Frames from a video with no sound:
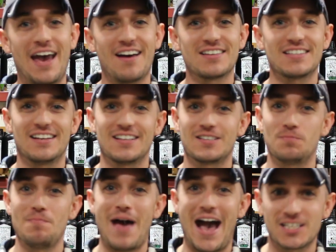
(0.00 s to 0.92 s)
Khaos at
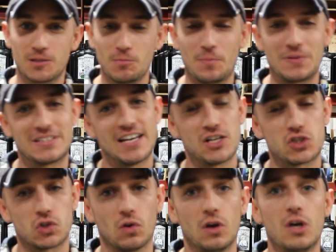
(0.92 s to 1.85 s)
its maximum
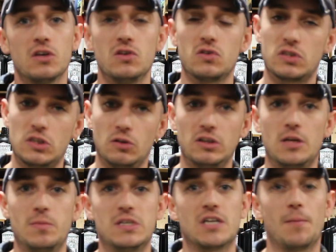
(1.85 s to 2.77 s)
potential, you still
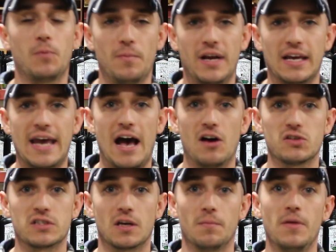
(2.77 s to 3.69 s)
need to be supplementing
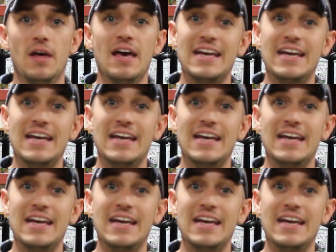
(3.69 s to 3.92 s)
calcium.